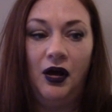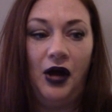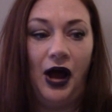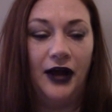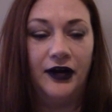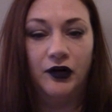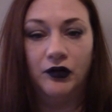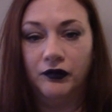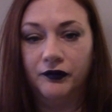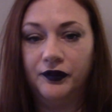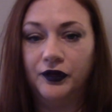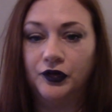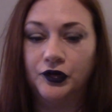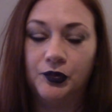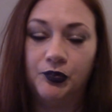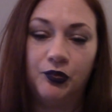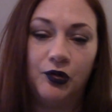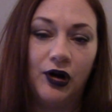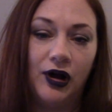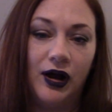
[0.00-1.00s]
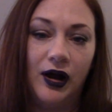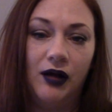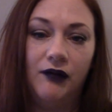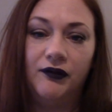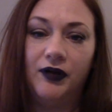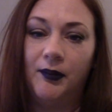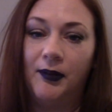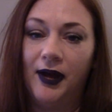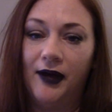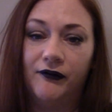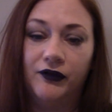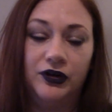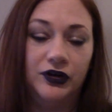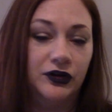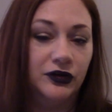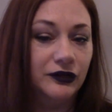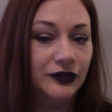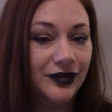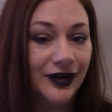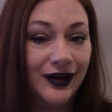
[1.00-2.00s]
I don't feel deprived. I'm having a
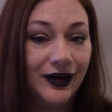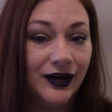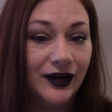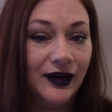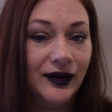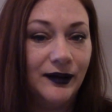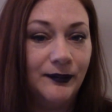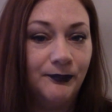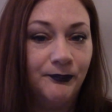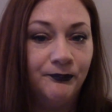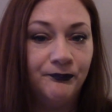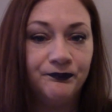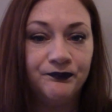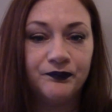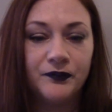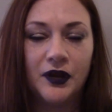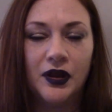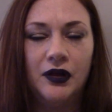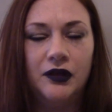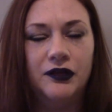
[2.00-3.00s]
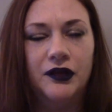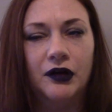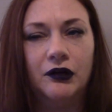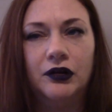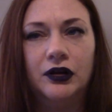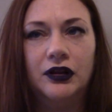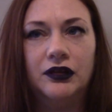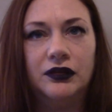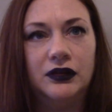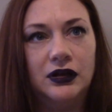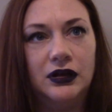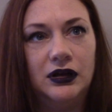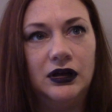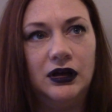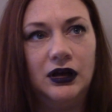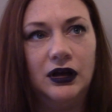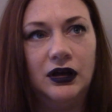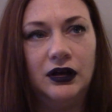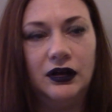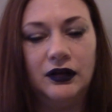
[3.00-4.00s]
good time. The only
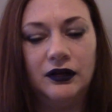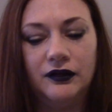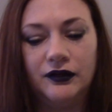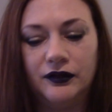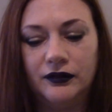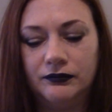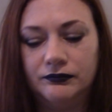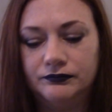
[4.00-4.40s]
thing is